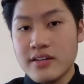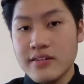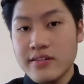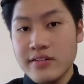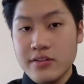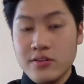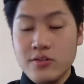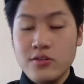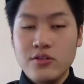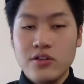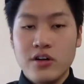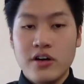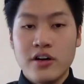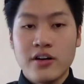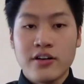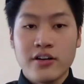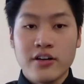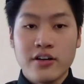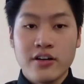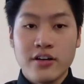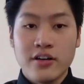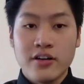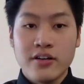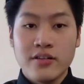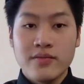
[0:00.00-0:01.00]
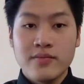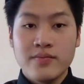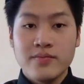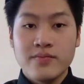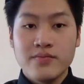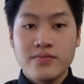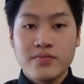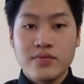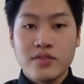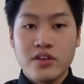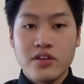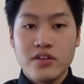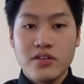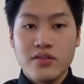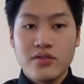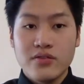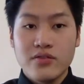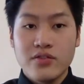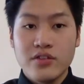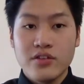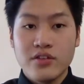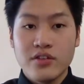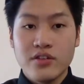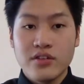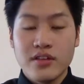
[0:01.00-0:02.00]
little longer
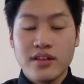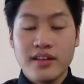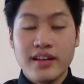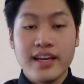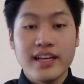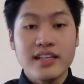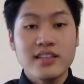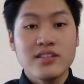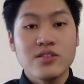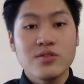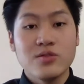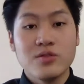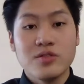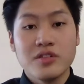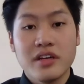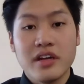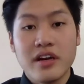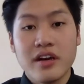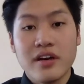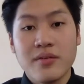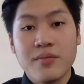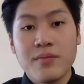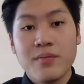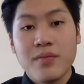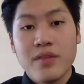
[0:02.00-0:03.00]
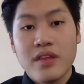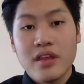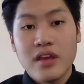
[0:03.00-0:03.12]
for the next school year,